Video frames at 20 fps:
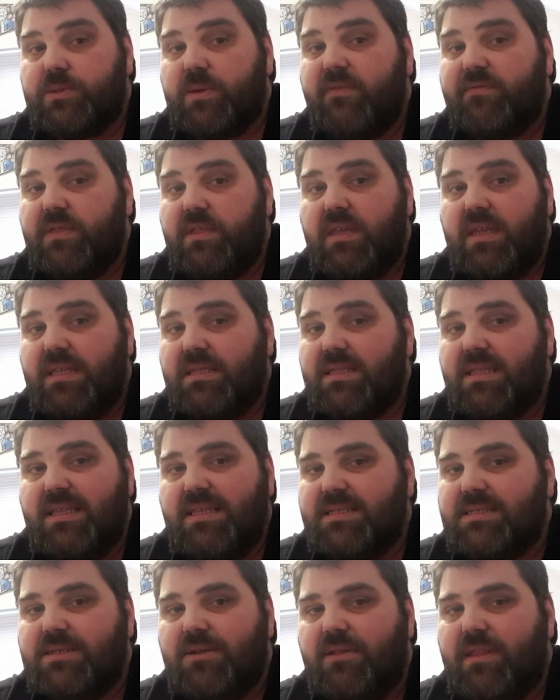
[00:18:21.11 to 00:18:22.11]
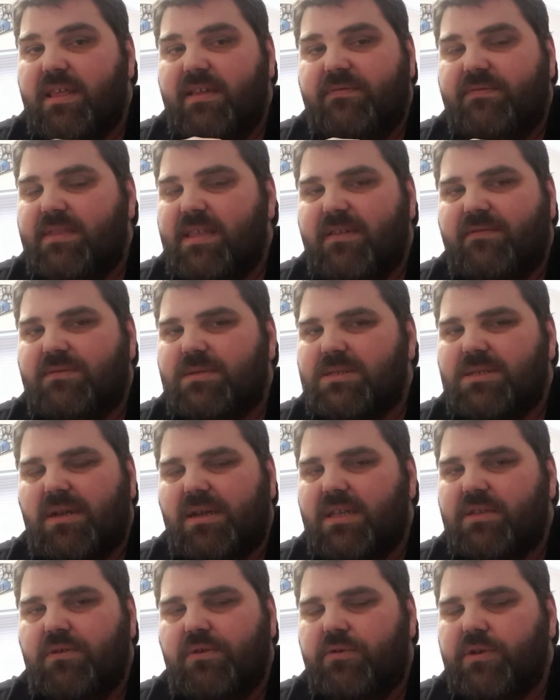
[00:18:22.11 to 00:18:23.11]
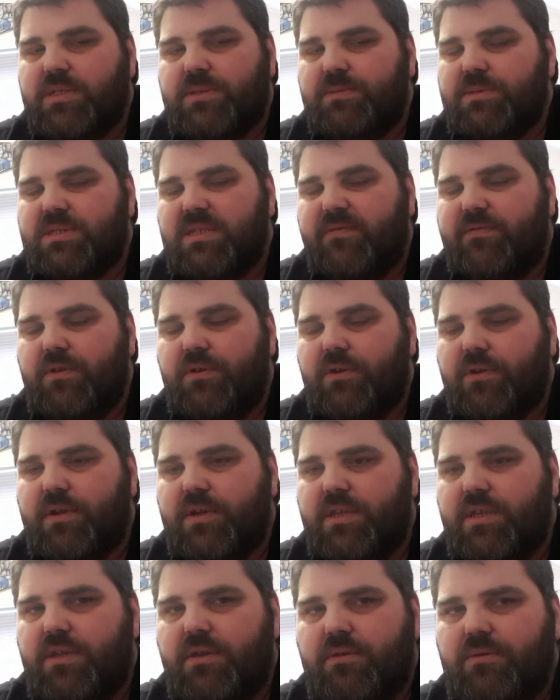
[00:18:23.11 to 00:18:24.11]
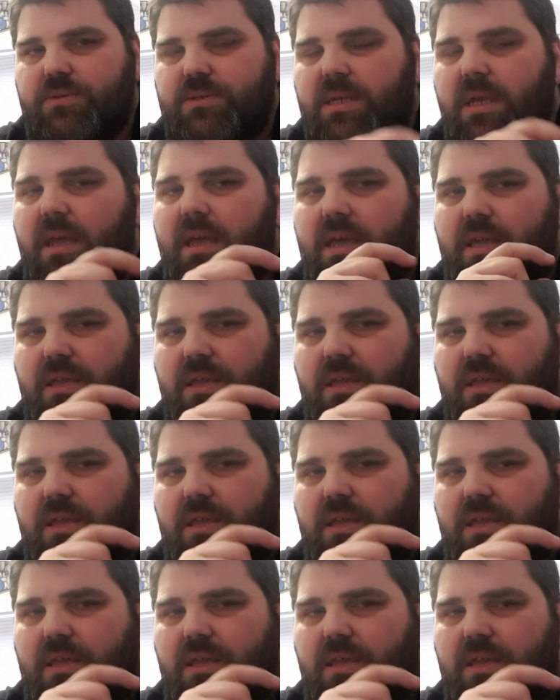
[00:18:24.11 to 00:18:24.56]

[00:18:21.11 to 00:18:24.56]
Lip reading: So everything, it's not that they've started giving you Christmas stuff you're not going to use.